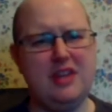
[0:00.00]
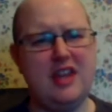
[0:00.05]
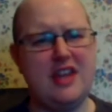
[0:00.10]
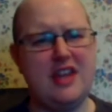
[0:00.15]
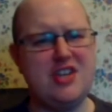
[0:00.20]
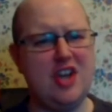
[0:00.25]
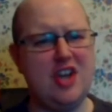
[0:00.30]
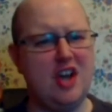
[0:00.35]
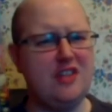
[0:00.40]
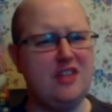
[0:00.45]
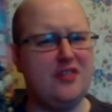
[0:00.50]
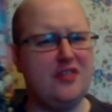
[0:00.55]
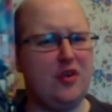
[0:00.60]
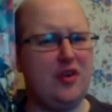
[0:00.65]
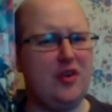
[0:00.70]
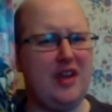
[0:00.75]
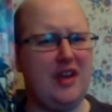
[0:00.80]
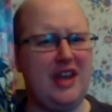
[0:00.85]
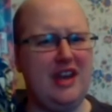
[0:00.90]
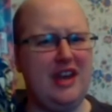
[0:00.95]
they charge
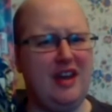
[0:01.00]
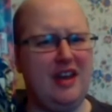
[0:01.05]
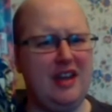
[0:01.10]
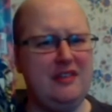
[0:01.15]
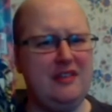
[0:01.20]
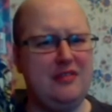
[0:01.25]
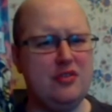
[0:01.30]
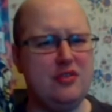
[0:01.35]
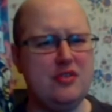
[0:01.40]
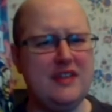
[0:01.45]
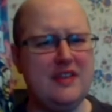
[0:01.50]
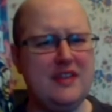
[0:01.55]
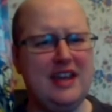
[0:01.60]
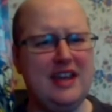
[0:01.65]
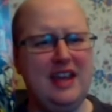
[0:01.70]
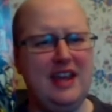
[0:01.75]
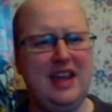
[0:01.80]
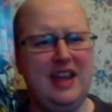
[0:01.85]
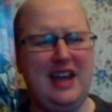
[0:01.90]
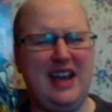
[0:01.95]
4.99 for it
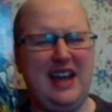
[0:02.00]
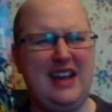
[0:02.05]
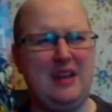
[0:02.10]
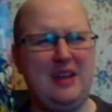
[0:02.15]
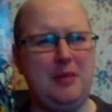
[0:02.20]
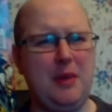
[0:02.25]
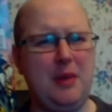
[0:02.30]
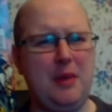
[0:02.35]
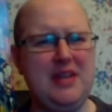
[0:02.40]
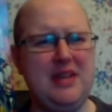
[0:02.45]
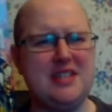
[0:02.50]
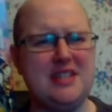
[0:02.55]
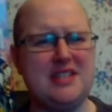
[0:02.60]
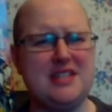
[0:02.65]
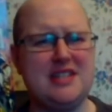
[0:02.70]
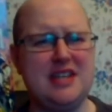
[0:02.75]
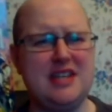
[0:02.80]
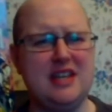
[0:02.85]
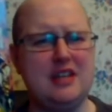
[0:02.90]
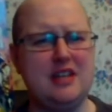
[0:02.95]
and I'm a bit
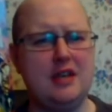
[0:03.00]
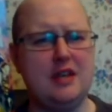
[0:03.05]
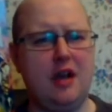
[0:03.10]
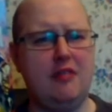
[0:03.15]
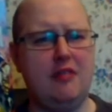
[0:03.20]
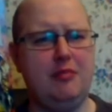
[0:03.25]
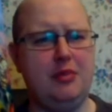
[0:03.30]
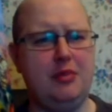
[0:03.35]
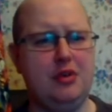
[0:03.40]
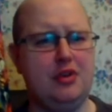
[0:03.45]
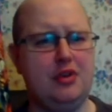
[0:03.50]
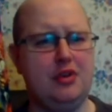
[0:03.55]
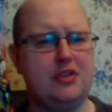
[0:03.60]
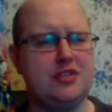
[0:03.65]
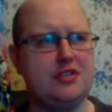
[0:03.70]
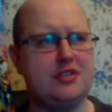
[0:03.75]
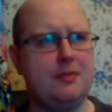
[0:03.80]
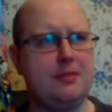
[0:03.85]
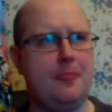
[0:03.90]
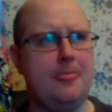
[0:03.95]
sick of
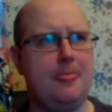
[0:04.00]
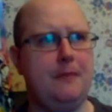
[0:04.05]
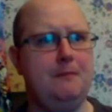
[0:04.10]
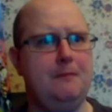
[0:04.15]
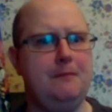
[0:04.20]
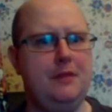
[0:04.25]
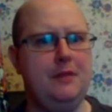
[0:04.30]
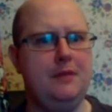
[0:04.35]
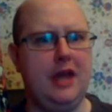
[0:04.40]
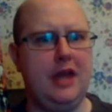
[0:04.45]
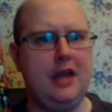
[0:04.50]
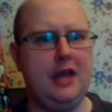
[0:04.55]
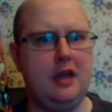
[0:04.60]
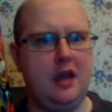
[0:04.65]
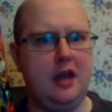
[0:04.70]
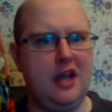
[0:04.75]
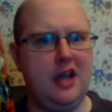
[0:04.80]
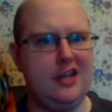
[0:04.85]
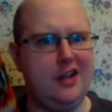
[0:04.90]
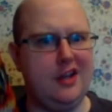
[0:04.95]
books. Like
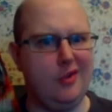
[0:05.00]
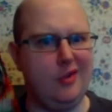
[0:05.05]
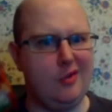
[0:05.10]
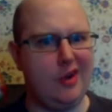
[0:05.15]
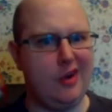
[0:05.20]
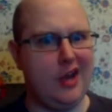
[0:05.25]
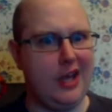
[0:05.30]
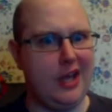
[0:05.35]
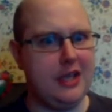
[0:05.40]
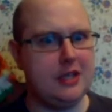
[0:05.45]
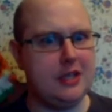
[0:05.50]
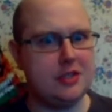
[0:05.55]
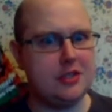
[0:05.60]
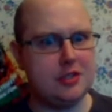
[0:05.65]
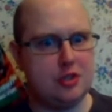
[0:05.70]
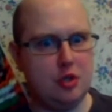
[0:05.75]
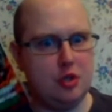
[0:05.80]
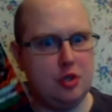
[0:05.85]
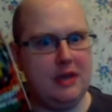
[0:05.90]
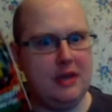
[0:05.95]
I don't like
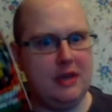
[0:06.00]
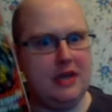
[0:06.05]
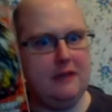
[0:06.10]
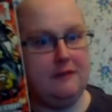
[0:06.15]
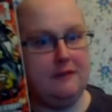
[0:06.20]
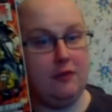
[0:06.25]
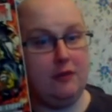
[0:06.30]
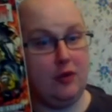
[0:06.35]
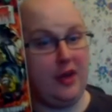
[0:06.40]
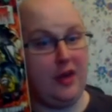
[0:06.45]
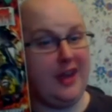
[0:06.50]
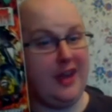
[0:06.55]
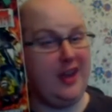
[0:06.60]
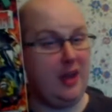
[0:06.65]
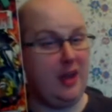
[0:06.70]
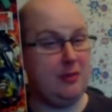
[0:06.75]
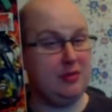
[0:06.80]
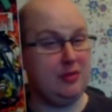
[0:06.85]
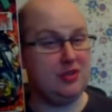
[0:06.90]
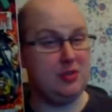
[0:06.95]
too many
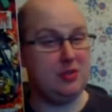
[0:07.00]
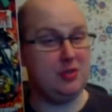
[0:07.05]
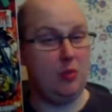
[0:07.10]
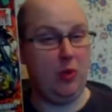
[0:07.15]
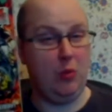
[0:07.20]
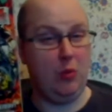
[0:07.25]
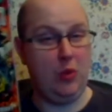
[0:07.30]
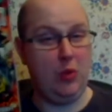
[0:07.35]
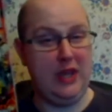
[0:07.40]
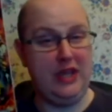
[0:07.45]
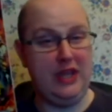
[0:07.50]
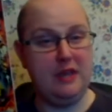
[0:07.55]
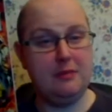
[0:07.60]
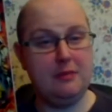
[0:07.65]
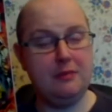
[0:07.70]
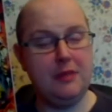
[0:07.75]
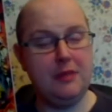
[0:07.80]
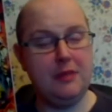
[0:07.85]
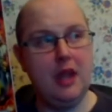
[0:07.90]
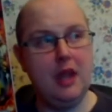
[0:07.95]
4.99 books in one week,
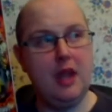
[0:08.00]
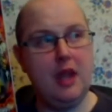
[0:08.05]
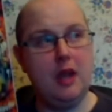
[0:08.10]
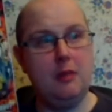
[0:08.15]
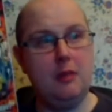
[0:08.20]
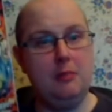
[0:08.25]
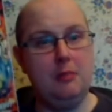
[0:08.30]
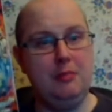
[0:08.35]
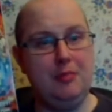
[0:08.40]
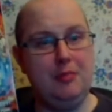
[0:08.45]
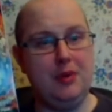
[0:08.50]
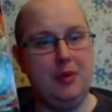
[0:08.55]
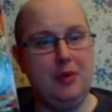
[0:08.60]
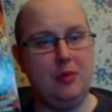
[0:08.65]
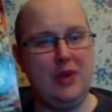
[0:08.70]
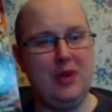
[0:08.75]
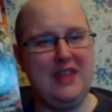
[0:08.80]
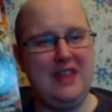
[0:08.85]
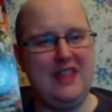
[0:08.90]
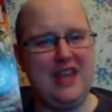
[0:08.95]
but
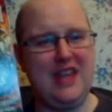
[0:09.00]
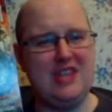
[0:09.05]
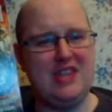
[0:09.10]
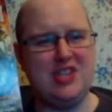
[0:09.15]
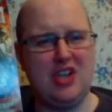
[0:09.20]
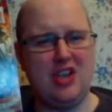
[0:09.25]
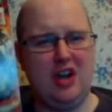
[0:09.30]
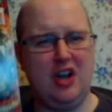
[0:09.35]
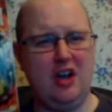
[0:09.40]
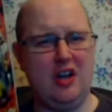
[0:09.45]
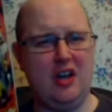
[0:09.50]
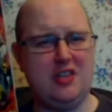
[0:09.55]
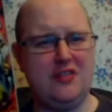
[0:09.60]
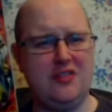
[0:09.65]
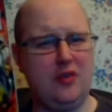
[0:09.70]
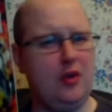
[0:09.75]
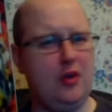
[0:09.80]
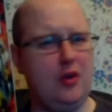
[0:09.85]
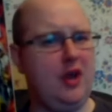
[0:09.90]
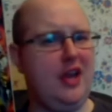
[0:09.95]
when they charge
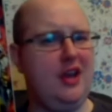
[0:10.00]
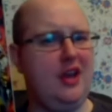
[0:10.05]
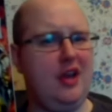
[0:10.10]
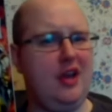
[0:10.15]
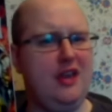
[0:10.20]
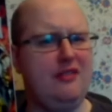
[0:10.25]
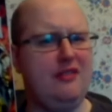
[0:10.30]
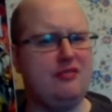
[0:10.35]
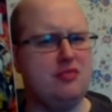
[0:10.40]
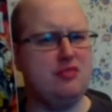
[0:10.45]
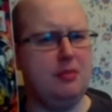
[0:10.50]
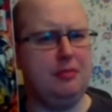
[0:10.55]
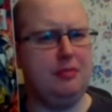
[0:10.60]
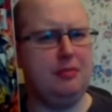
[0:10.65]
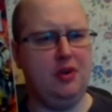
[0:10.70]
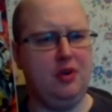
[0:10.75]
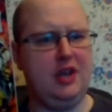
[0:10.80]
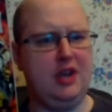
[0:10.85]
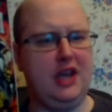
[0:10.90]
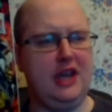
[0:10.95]
4.99 for a
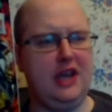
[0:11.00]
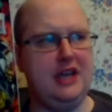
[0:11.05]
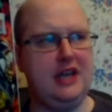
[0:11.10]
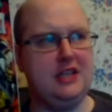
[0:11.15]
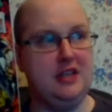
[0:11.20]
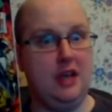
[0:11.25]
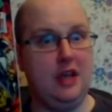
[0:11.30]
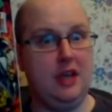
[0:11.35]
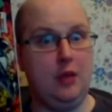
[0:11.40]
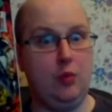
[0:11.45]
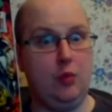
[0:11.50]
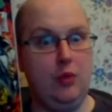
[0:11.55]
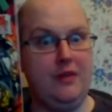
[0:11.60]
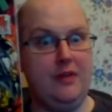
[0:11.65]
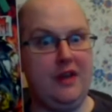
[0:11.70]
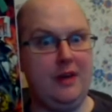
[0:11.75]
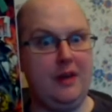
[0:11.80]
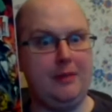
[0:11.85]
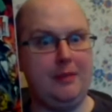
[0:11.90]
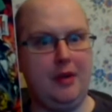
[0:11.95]
book and it's like we've
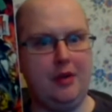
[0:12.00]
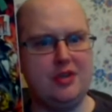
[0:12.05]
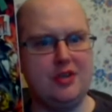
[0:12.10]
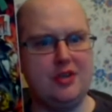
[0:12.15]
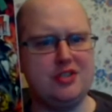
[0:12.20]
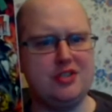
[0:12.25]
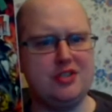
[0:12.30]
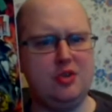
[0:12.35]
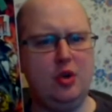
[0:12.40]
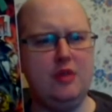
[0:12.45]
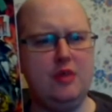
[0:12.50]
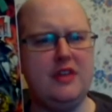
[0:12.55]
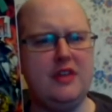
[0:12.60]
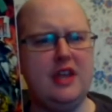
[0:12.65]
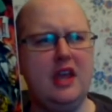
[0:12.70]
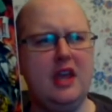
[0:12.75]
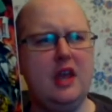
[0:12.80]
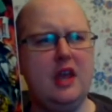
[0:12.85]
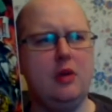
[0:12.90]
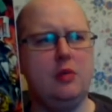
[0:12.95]
got a bonus story,
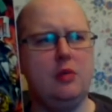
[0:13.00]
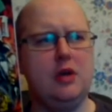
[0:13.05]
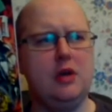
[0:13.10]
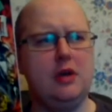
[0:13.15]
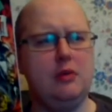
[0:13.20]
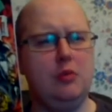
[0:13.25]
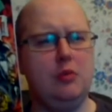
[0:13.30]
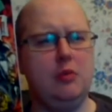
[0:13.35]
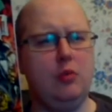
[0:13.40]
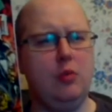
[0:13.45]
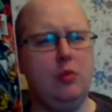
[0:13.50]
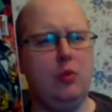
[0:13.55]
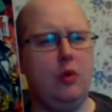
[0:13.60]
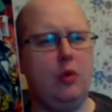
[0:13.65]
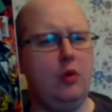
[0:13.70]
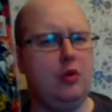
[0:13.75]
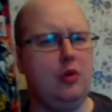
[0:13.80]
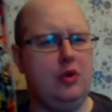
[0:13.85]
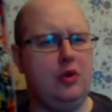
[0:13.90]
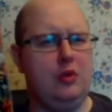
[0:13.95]
well,
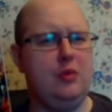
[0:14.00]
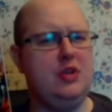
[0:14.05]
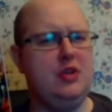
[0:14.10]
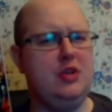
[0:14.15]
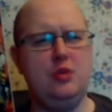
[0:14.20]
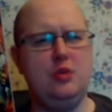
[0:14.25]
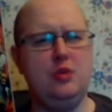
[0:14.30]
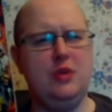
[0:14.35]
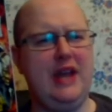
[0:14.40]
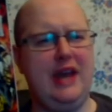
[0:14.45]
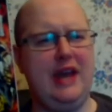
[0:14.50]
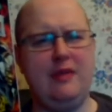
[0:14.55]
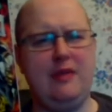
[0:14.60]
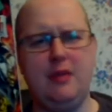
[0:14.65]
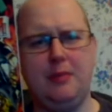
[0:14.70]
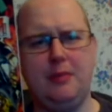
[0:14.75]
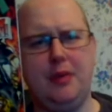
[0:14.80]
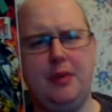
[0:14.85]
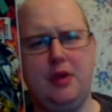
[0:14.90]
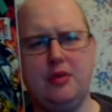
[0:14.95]
what couldn't we do without the
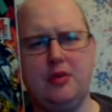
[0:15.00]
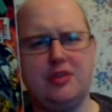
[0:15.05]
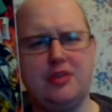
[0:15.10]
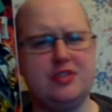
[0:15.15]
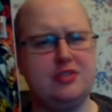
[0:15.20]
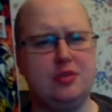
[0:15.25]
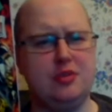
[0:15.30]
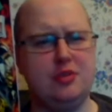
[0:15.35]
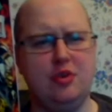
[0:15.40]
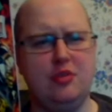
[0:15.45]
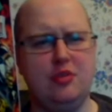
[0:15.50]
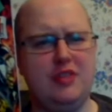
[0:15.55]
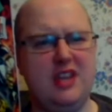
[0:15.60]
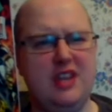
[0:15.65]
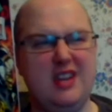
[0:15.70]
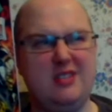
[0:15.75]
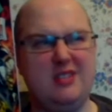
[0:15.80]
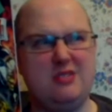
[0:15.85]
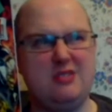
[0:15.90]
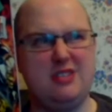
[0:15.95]
bonus story
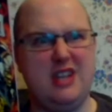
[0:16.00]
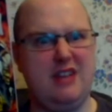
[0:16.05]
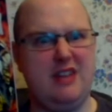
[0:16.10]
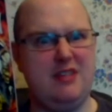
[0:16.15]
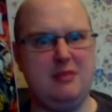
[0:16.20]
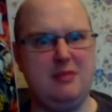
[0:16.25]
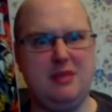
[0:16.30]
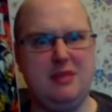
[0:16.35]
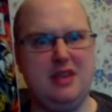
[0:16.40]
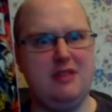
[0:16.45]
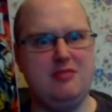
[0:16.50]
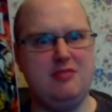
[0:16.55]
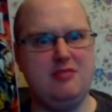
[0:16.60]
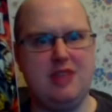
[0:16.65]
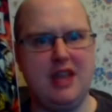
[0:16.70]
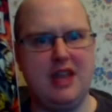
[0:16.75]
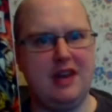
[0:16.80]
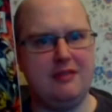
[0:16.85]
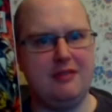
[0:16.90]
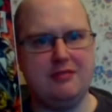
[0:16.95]
and just have it be a
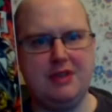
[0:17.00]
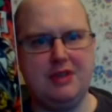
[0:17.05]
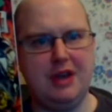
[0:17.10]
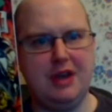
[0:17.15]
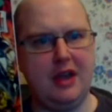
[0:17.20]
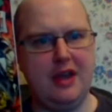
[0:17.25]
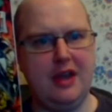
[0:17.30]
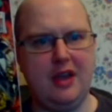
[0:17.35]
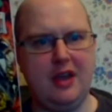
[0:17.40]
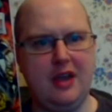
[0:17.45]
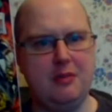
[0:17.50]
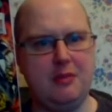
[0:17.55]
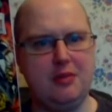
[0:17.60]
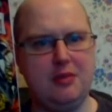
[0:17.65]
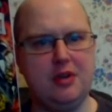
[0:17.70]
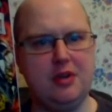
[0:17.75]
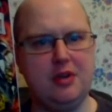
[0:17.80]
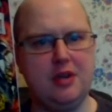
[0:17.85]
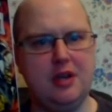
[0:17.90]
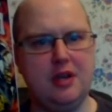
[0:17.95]
regular 3.99
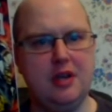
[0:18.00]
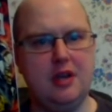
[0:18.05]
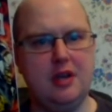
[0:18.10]
book?